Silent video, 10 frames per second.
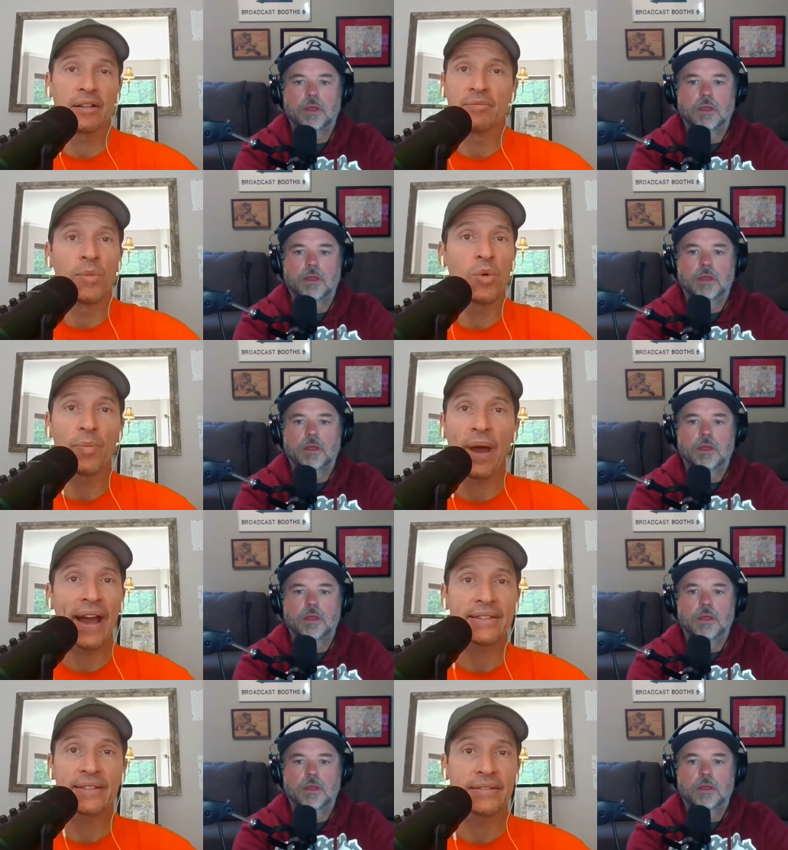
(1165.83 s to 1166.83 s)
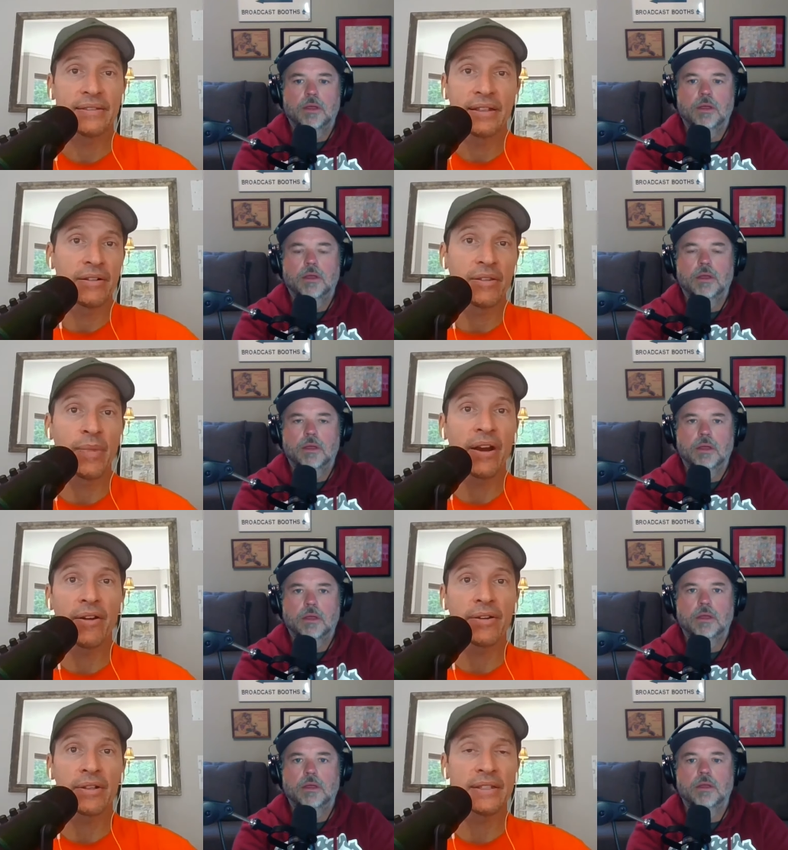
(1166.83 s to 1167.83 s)
Speaker 1: more bats, you know, the
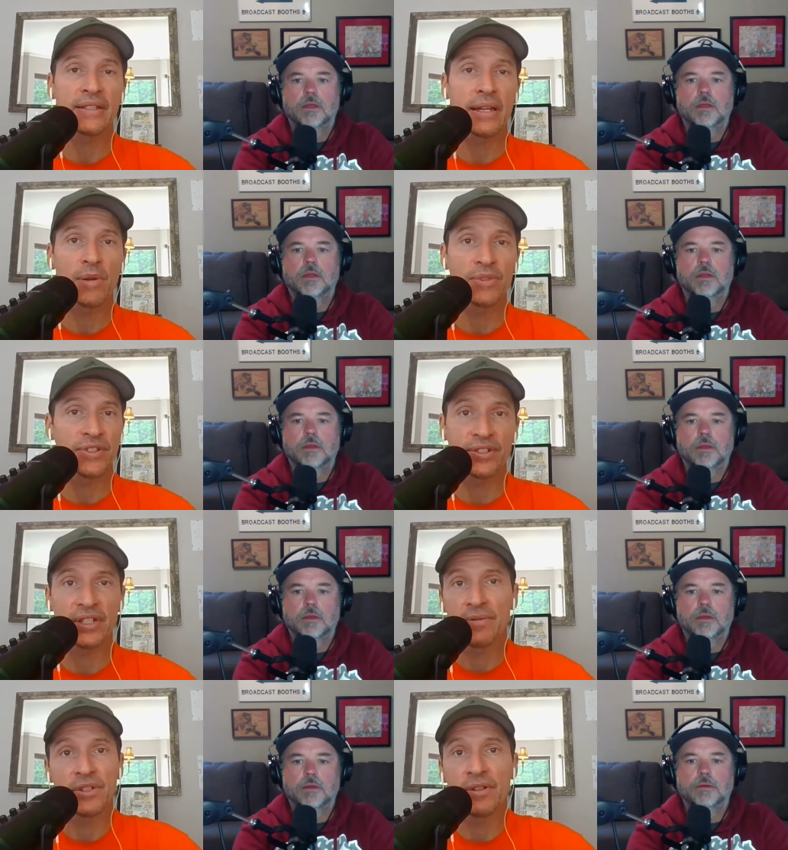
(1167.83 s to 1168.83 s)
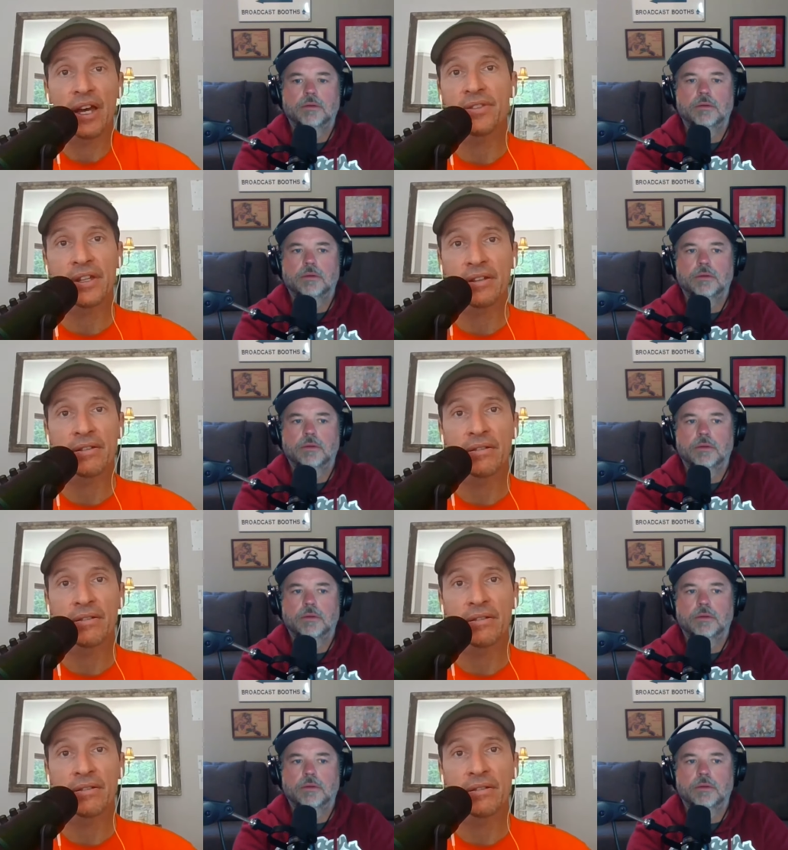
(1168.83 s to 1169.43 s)
merrier. And Seby was just giving you nothing